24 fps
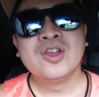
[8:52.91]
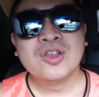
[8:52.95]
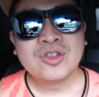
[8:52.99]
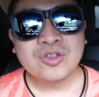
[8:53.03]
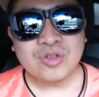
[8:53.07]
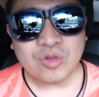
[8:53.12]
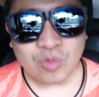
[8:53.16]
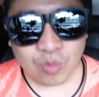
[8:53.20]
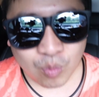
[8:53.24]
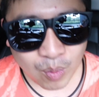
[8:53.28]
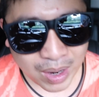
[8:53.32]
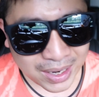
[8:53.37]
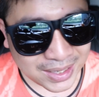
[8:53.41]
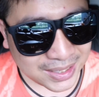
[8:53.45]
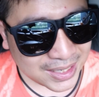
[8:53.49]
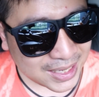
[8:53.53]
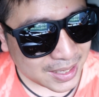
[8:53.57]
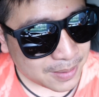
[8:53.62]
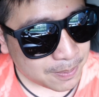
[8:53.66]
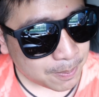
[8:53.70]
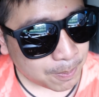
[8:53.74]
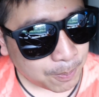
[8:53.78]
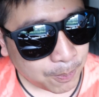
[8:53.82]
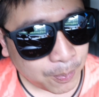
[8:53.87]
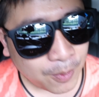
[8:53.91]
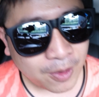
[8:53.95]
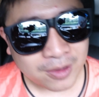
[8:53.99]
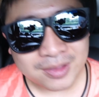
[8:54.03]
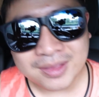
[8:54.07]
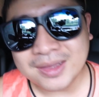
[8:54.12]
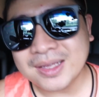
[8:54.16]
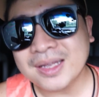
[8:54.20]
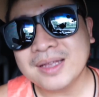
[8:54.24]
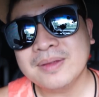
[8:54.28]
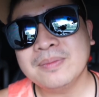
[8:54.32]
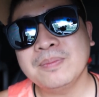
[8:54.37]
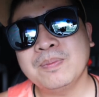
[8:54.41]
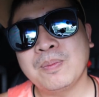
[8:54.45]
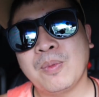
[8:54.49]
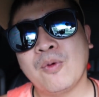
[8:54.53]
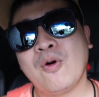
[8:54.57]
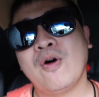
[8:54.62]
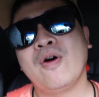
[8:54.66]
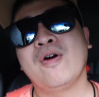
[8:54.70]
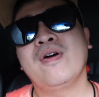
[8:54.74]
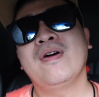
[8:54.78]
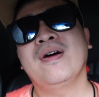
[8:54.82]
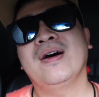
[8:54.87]
so one important
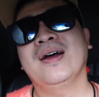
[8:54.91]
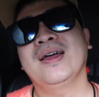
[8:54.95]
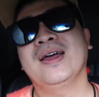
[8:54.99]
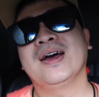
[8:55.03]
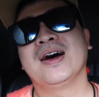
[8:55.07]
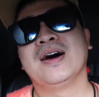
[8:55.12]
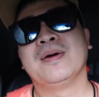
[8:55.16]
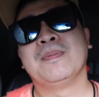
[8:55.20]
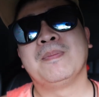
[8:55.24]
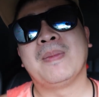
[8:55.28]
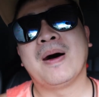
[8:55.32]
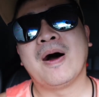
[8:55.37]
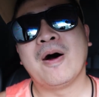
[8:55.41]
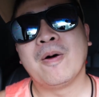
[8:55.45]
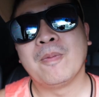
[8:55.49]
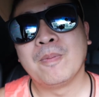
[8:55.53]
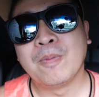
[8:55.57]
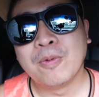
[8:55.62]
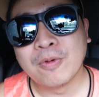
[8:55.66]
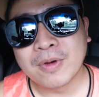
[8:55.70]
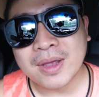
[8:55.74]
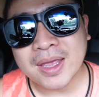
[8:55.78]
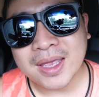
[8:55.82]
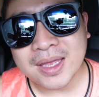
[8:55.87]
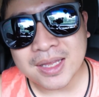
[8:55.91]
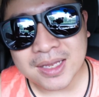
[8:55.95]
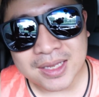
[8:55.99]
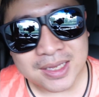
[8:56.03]
point about Bukit